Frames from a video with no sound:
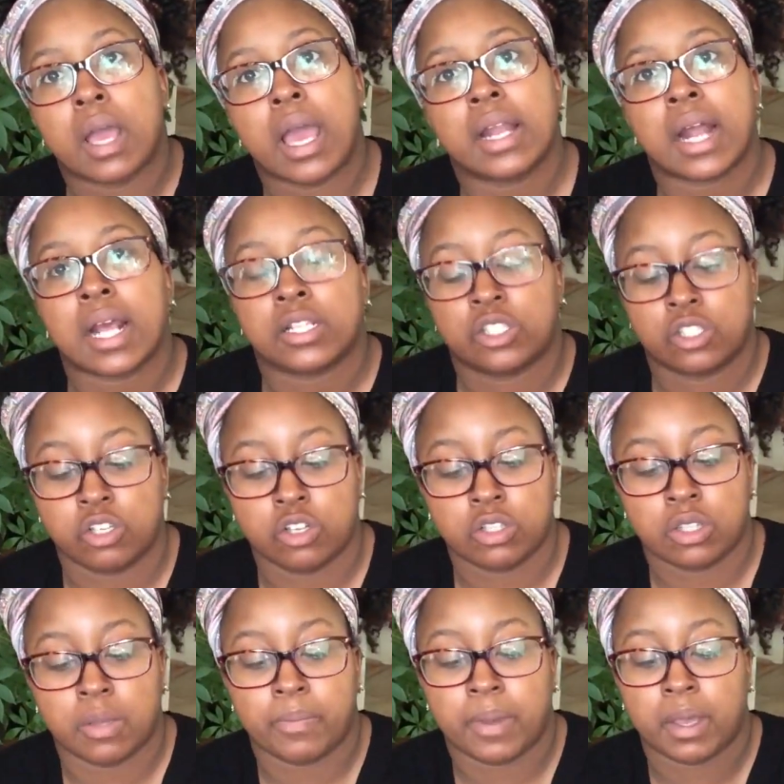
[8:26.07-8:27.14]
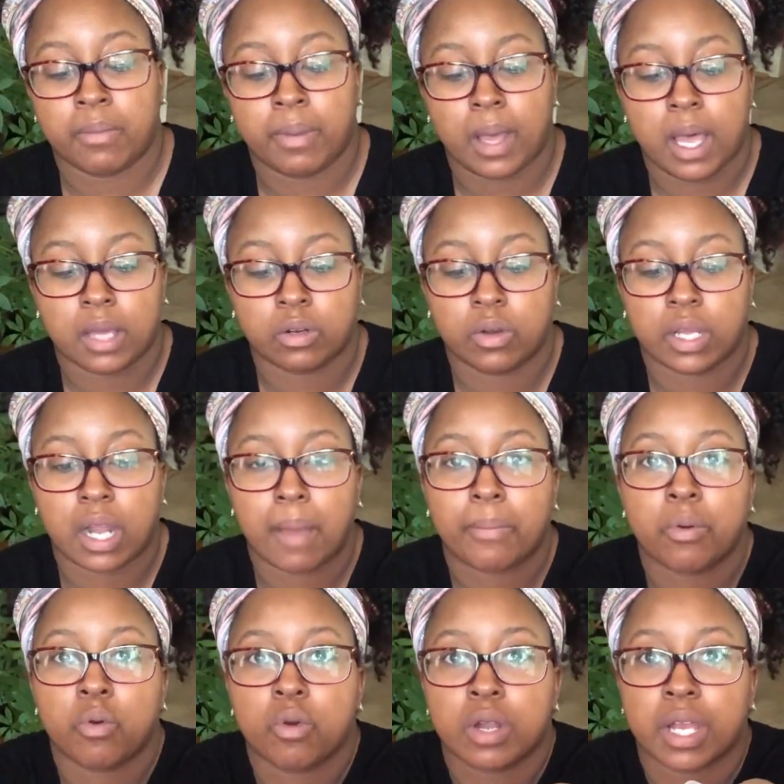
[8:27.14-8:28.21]
and I took the big bottle and I
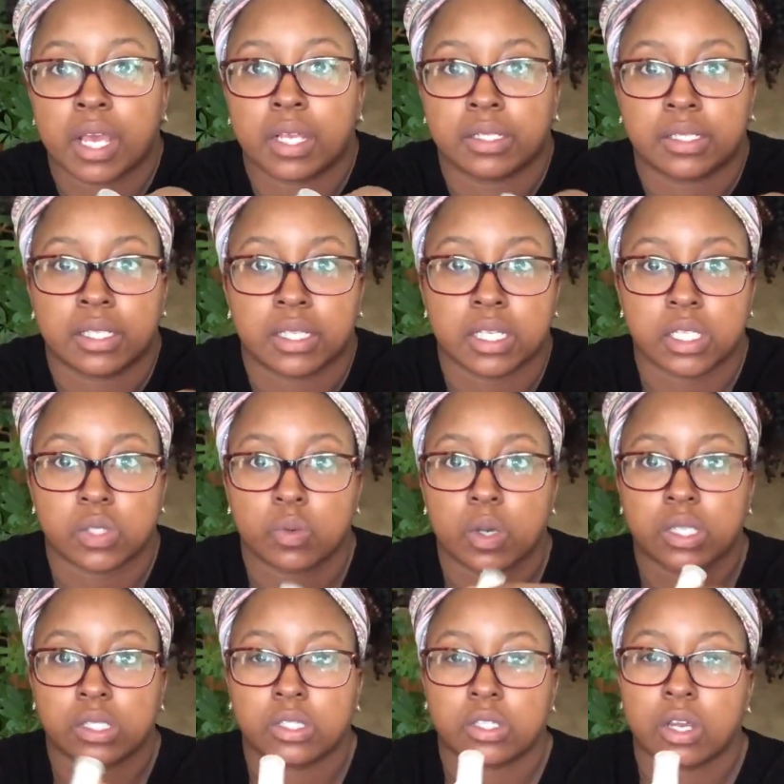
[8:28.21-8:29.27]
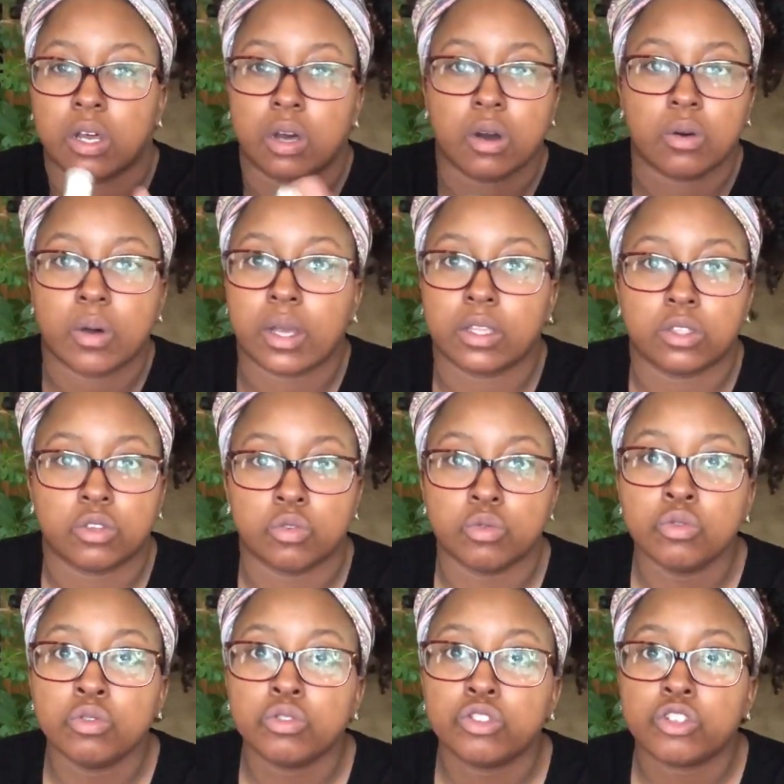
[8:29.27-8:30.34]
poured it into this one. So
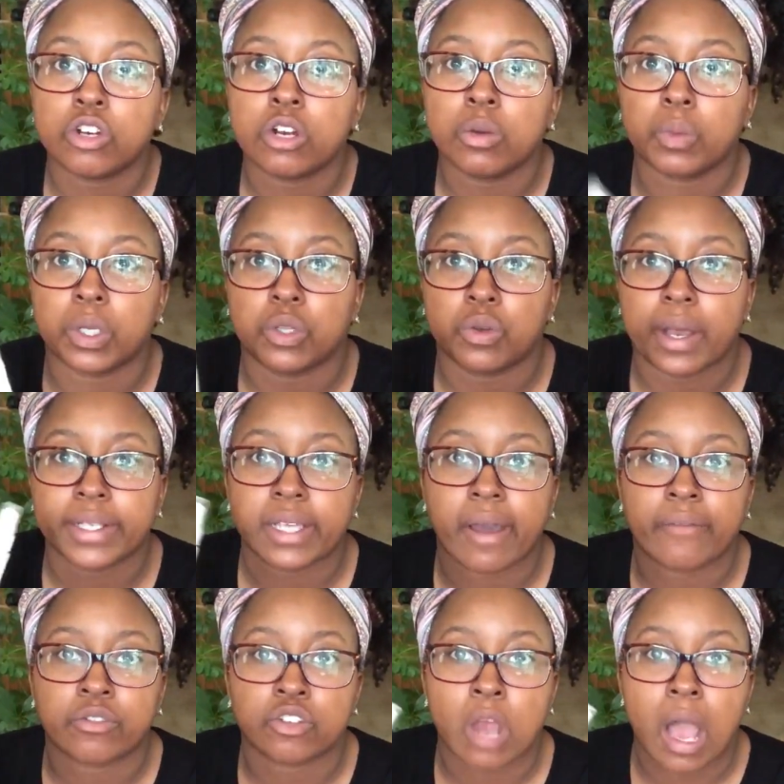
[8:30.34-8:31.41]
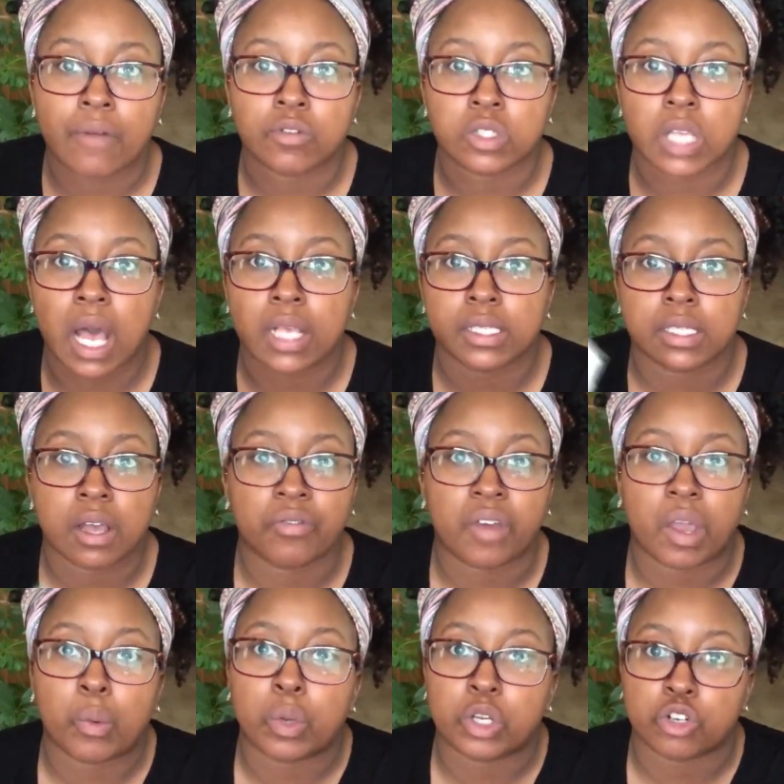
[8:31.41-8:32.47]
use your, when you guys have travel size stuff,
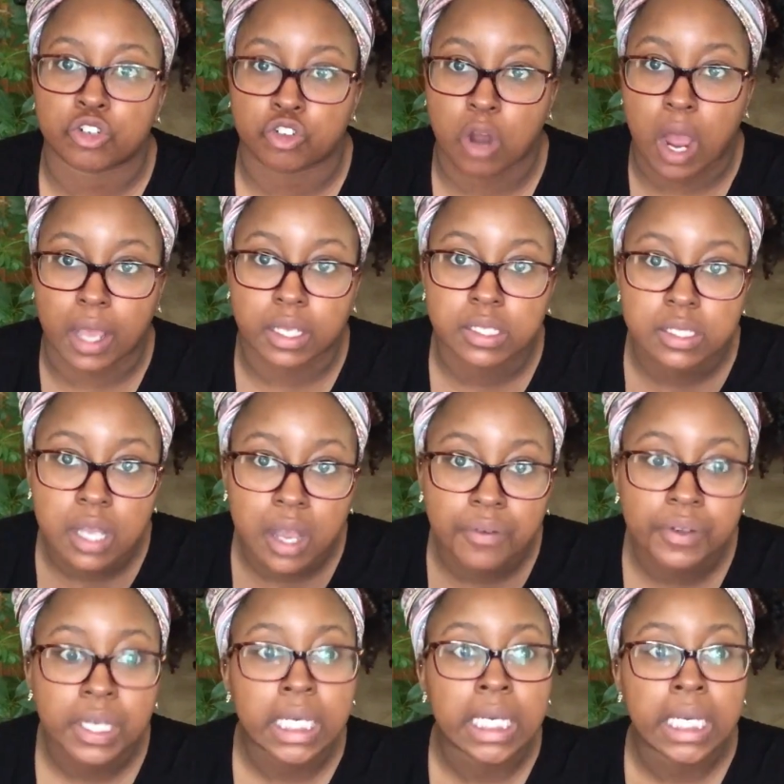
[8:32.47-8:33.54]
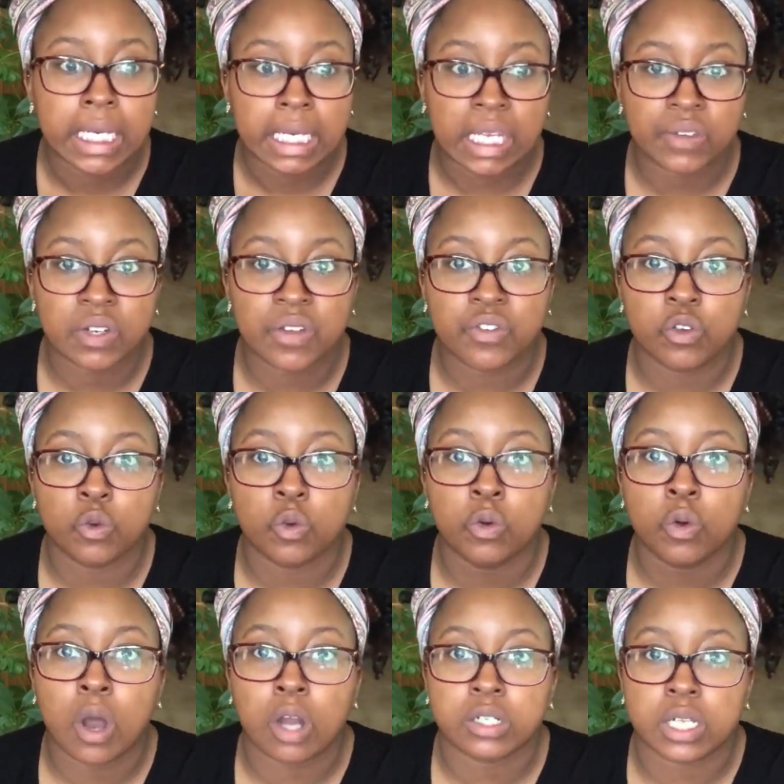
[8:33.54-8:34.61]
like when you're trying stuff, even if you
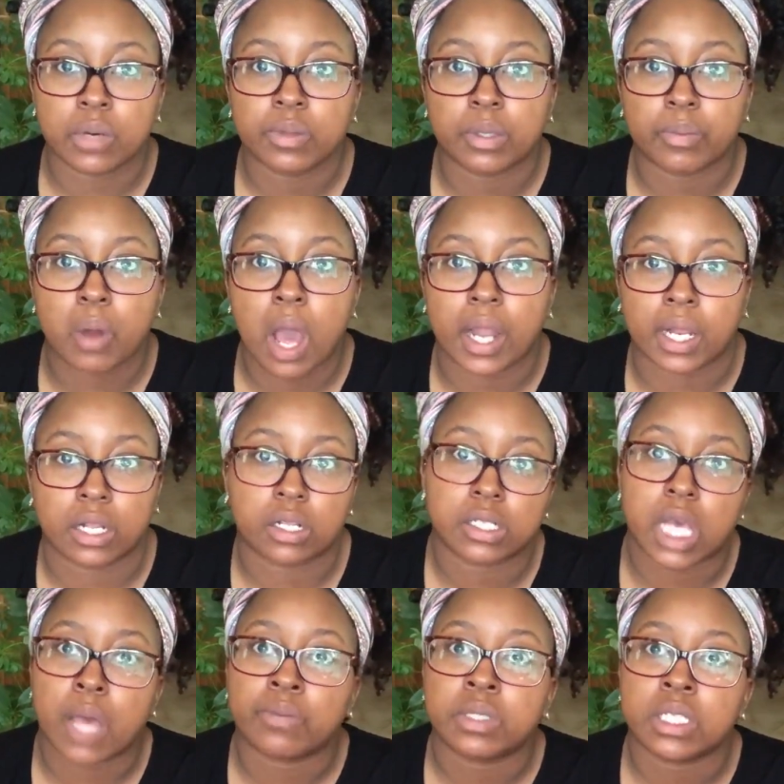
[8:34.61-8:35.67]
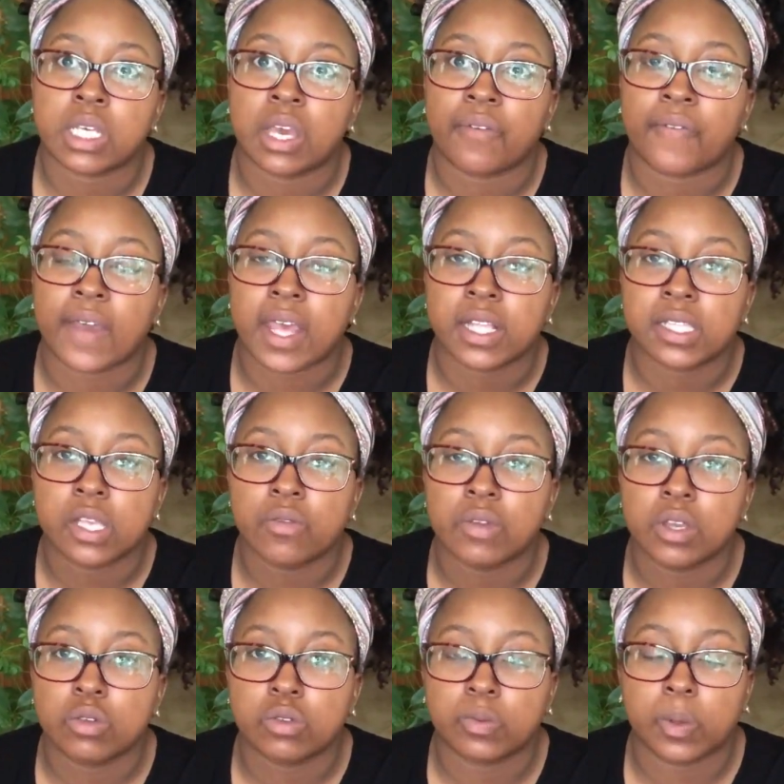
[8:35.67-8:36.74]
are done with the product and it's empty, if it's a
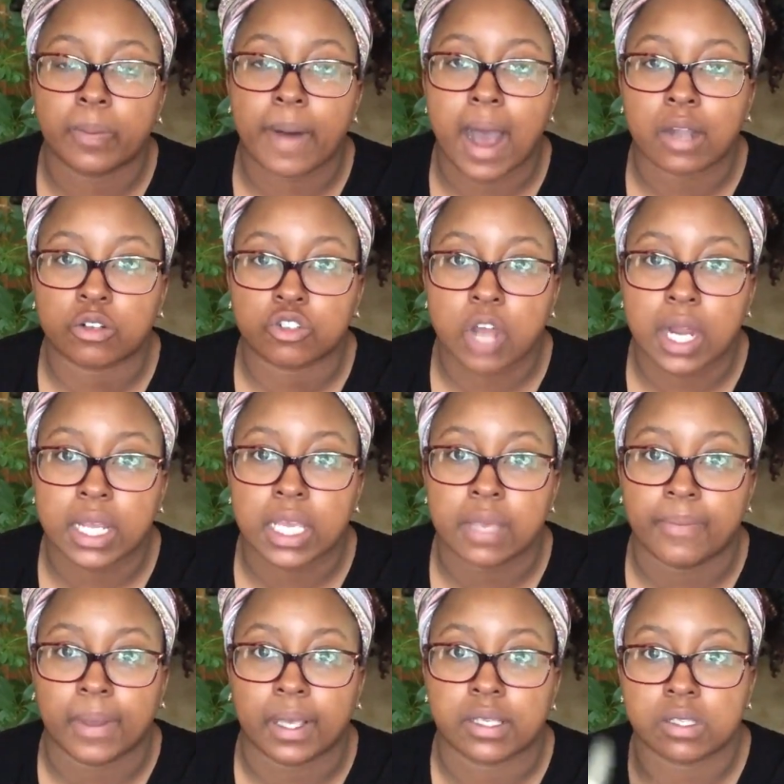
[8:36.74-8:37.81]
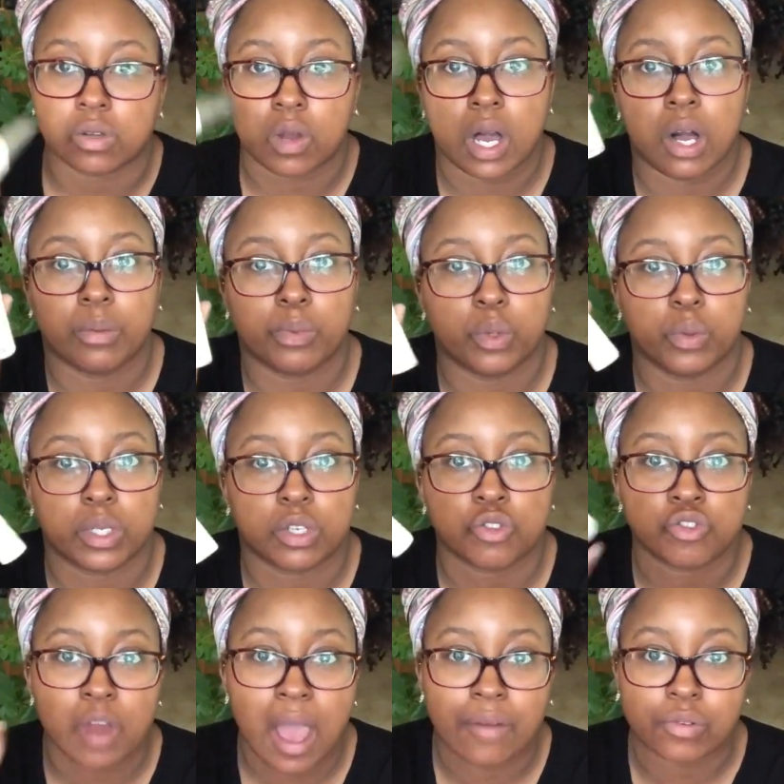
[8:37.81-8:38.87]
reusable bottle, try to keep it because it'll help you when you
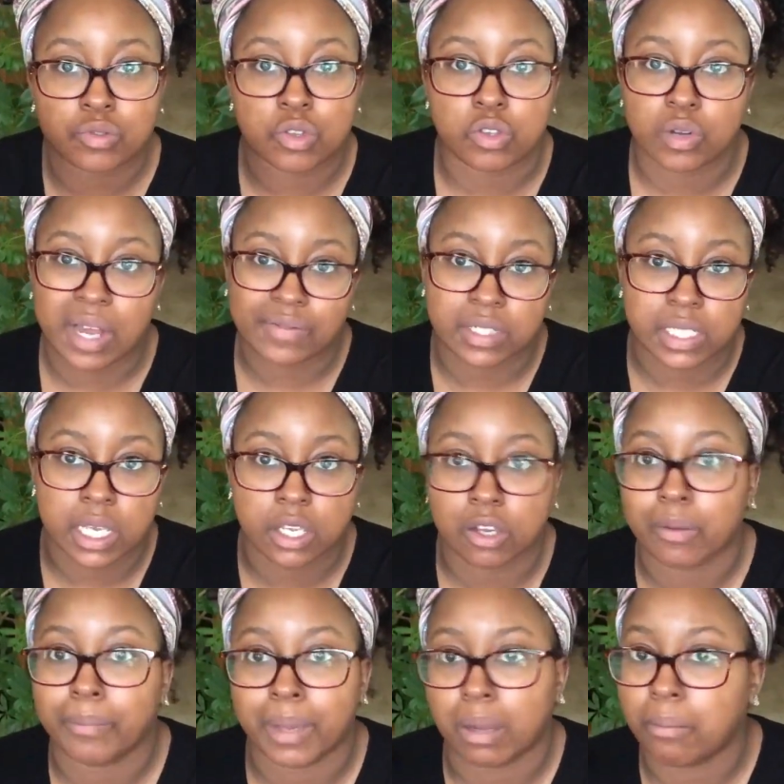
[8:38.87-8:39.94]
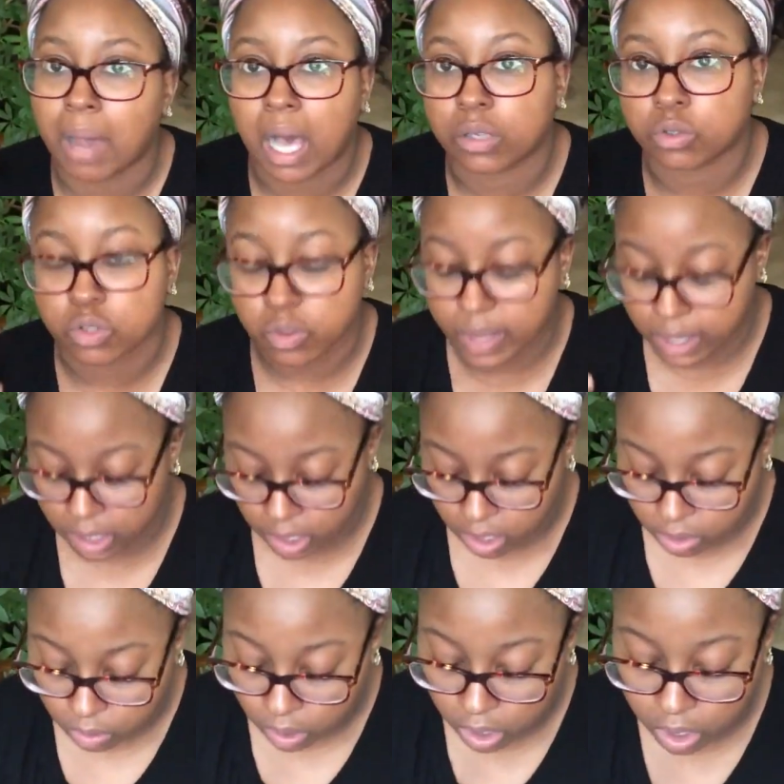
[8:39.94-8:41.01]
travel so you don't have to take your big bottles with
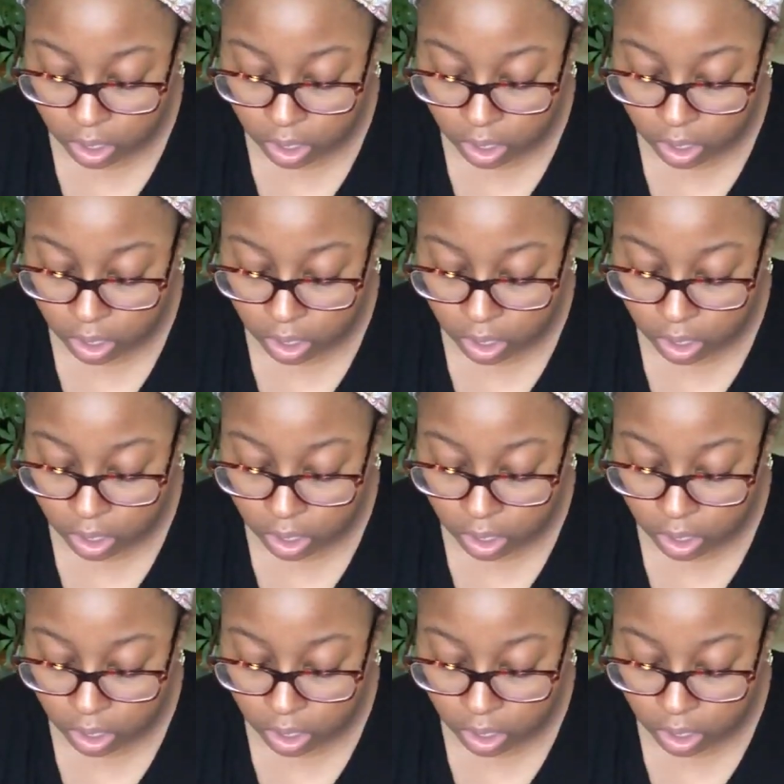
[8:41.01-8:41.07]
you.